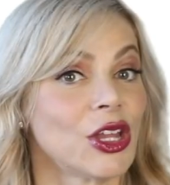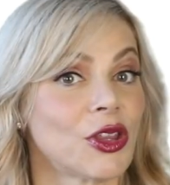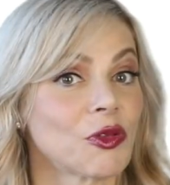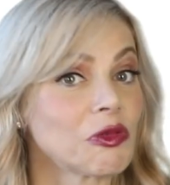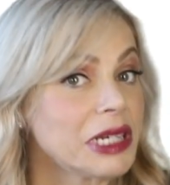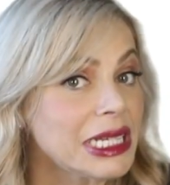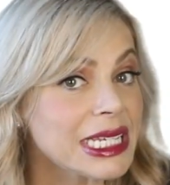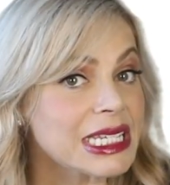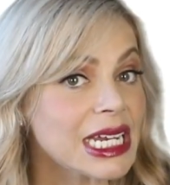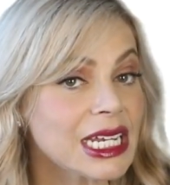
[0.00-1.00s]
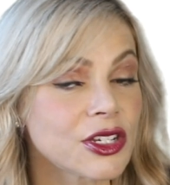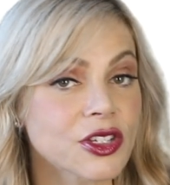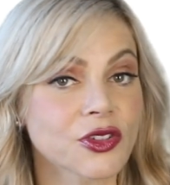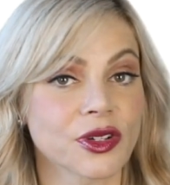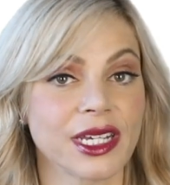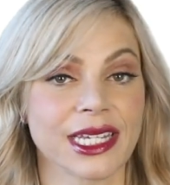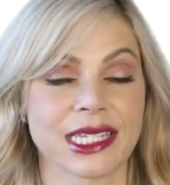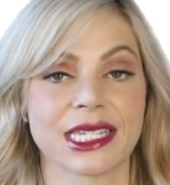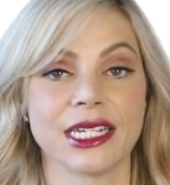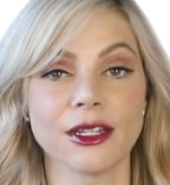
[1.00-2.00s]
the real estate industry
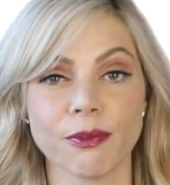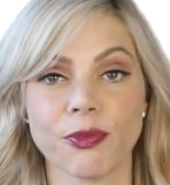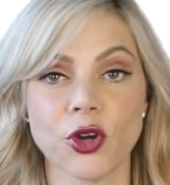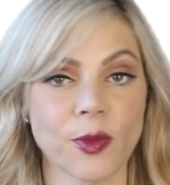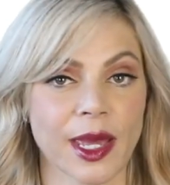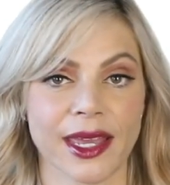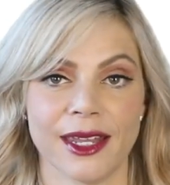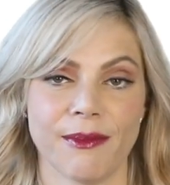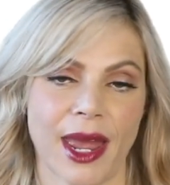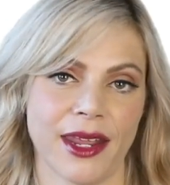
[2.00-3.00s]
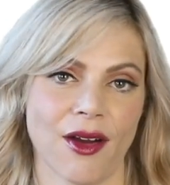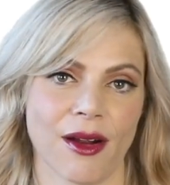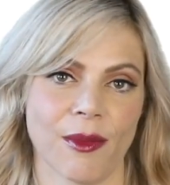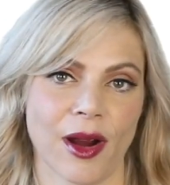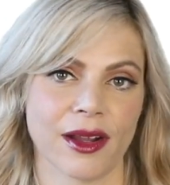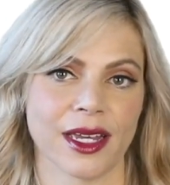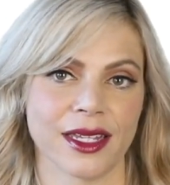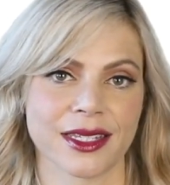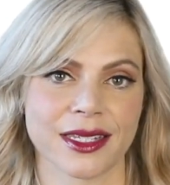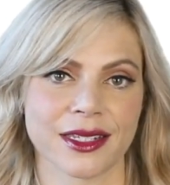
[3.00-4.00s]
is still booming in many
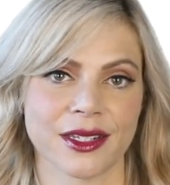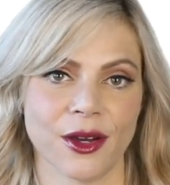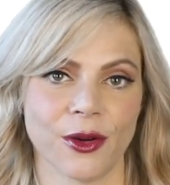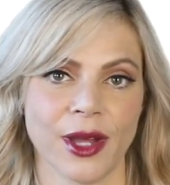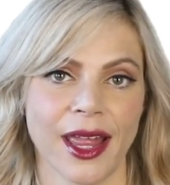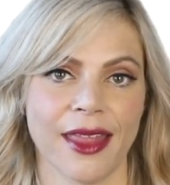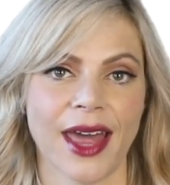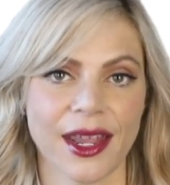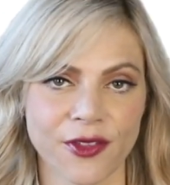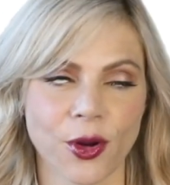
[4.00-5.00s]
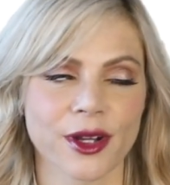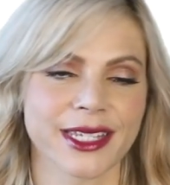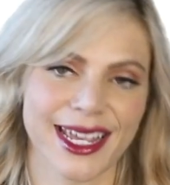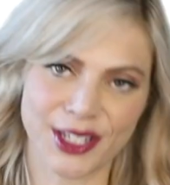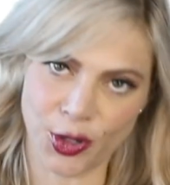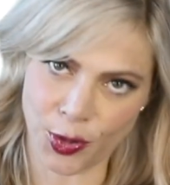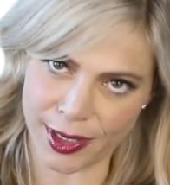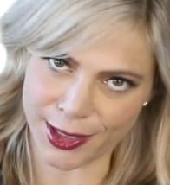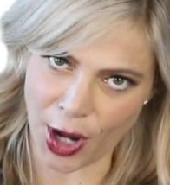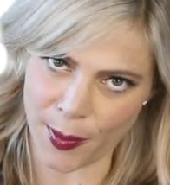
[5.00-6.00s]
markets. So that, of course, has
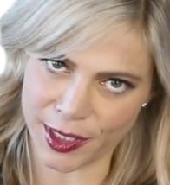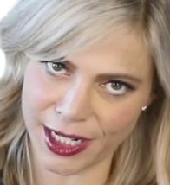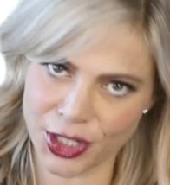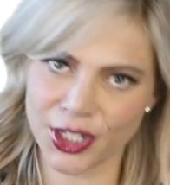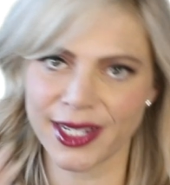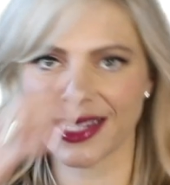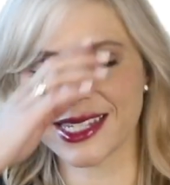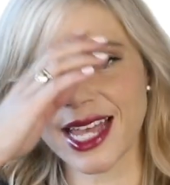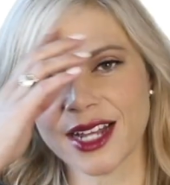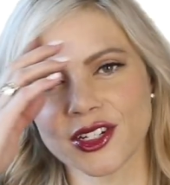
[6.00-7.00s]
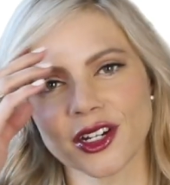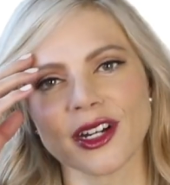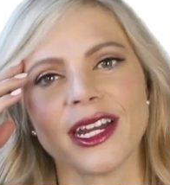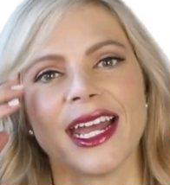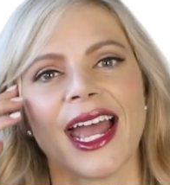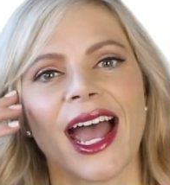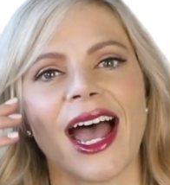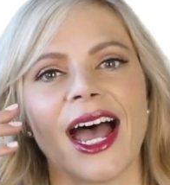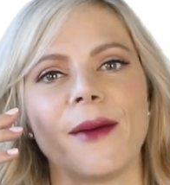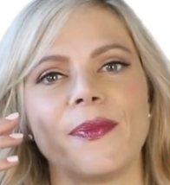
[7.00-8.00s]
increased competition in the sector,
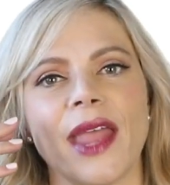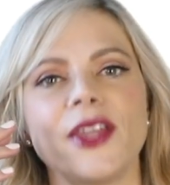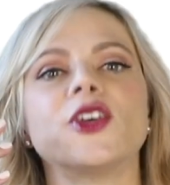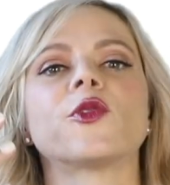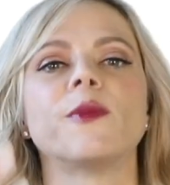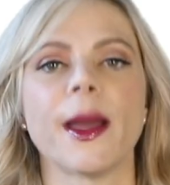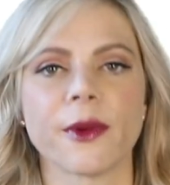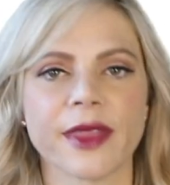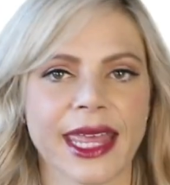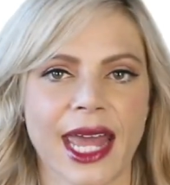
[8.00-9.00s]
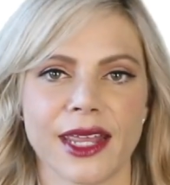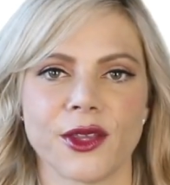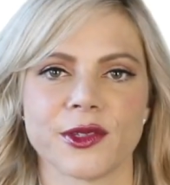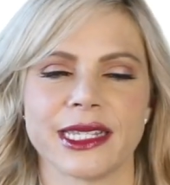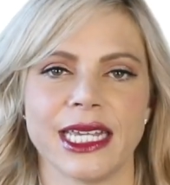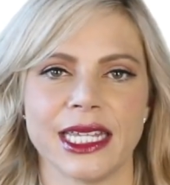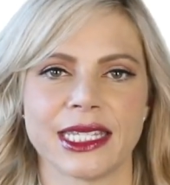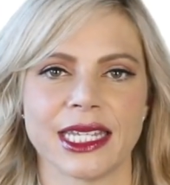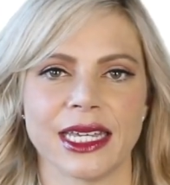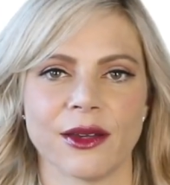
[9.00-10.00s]
and you'll remember that getting those
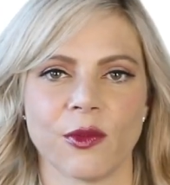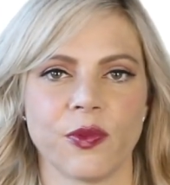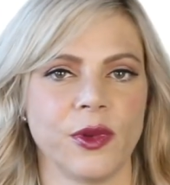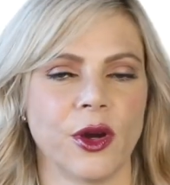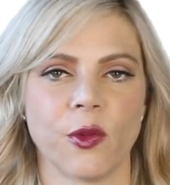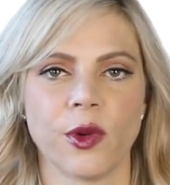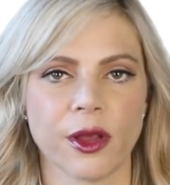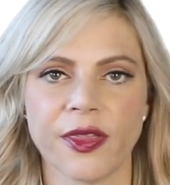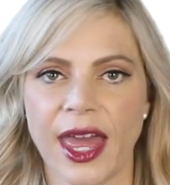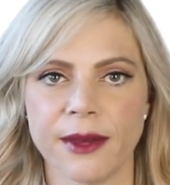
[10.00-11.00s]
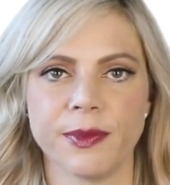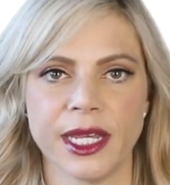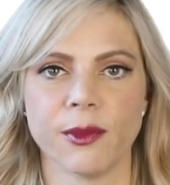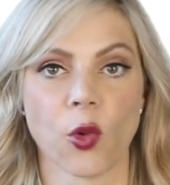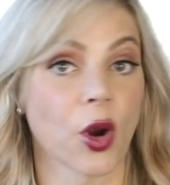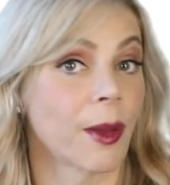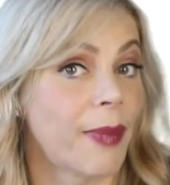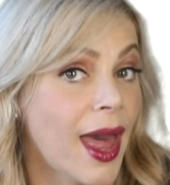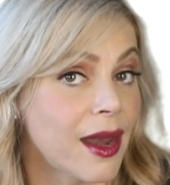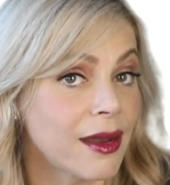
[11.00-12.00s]
leads, will then be more
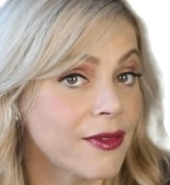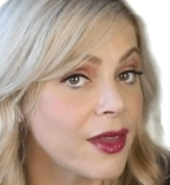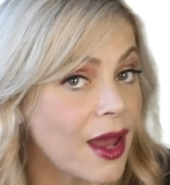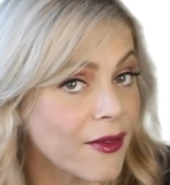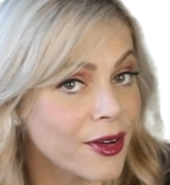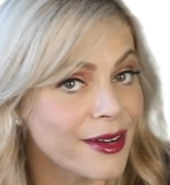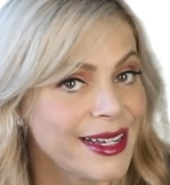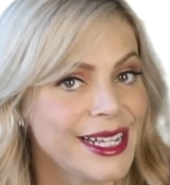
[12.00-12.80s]
competitive than ever.